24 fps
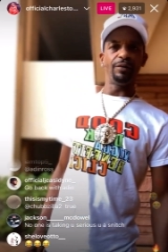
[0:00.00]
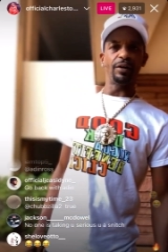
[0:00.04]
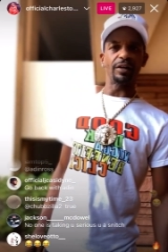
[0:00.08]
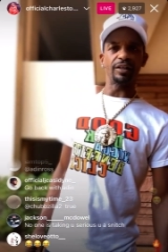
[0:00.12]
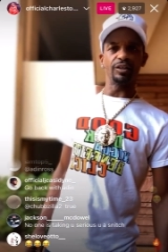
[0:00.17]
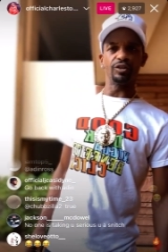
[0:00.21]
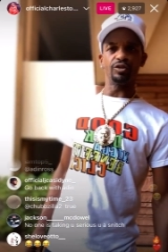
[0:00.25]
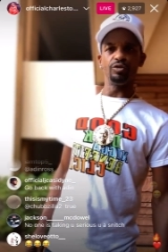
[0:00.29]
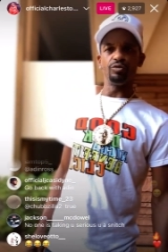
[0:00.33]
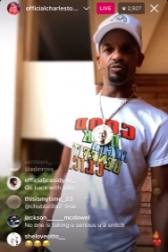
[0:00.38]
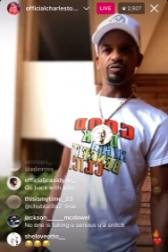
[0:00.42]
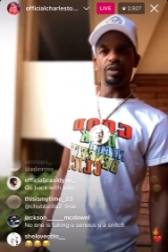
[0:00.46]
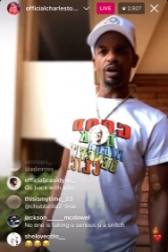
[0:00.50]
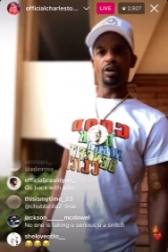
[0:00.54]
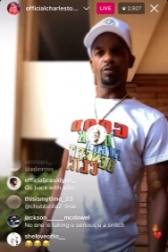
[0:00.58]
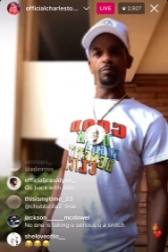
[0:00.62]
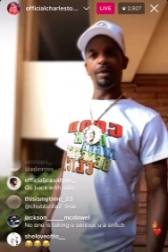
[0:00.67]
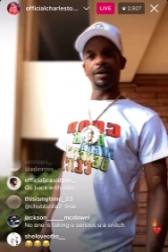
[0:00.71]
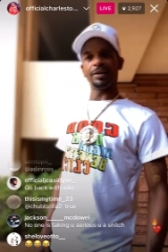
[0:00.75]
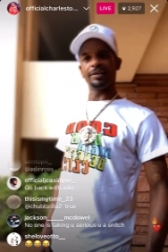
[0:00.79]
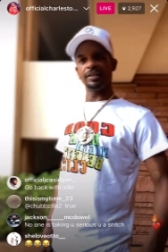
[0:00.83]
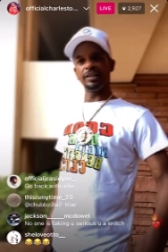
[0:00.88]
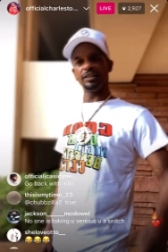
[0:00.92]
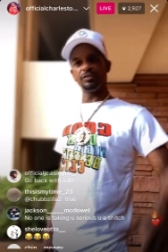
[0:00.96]
Fuck is you
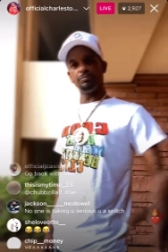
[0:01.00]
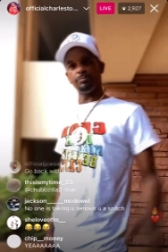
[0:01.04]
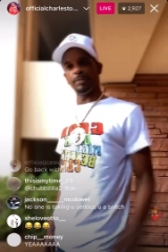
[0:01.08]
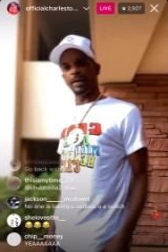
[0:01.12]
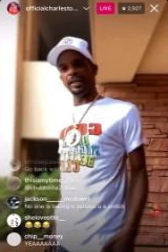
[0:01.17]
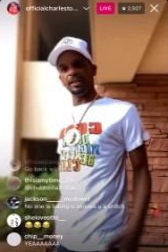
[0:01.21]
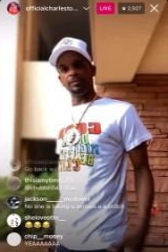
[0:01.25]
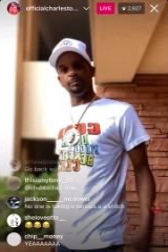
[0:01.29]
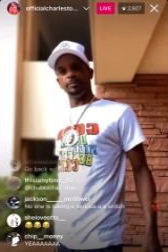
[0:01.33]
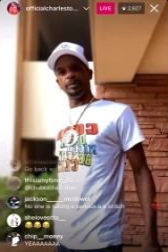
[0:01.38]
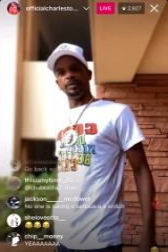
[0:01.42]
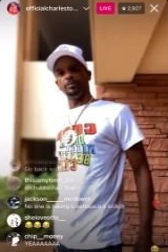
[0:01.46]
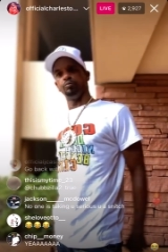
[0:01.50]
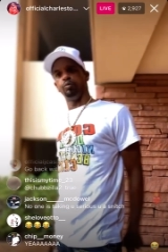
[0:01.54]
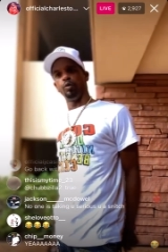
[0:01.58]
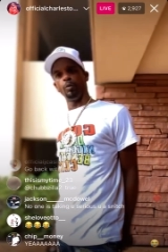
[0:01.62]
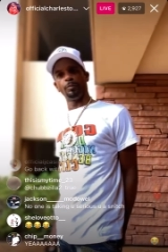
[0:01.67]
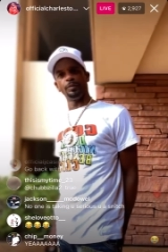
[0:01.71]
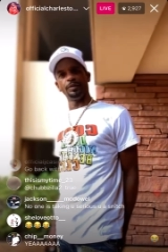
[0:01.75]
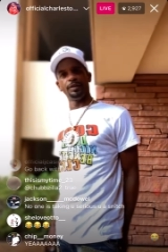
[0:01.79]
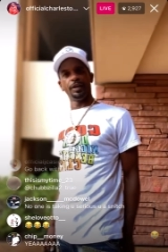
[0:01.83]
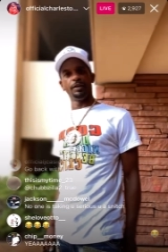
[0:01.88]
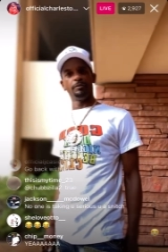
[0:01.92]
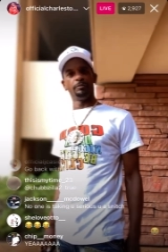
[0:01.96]
talking about? This mace been
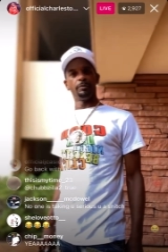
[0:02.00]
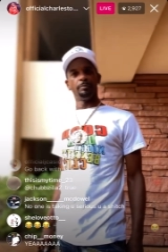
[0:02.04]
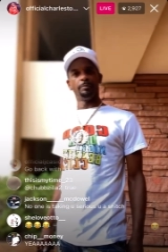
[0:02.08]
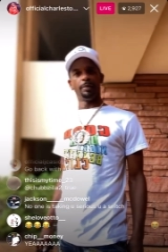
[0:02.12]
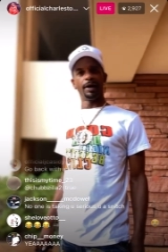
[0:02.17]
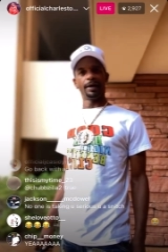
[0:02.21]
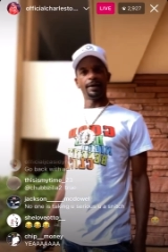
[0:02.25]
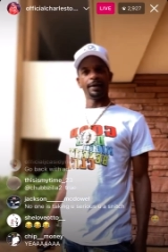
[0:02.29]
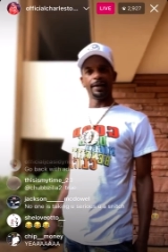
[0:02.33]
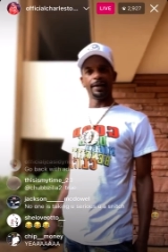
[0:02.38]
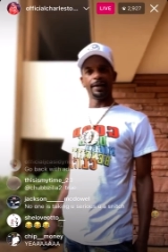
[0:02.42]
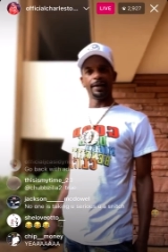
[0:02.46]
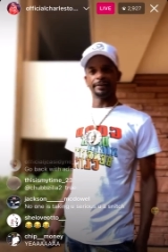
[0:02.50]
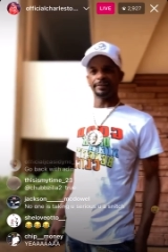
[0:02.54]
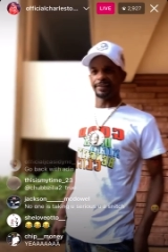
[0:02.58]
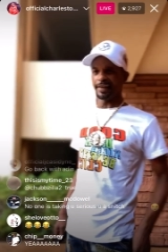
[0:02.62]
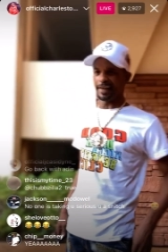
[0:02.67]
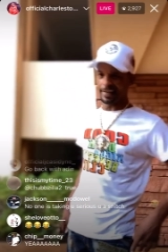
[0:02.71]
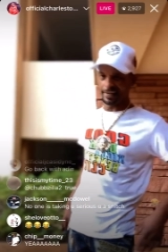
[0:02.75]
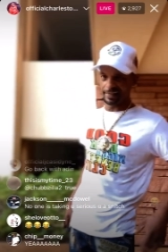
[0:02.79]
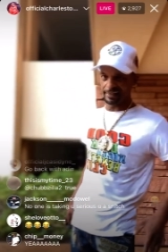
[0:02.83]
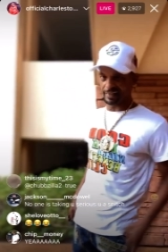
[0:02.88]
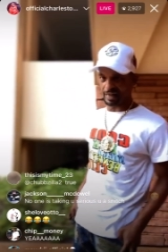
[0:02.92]
whooping everybody ass. I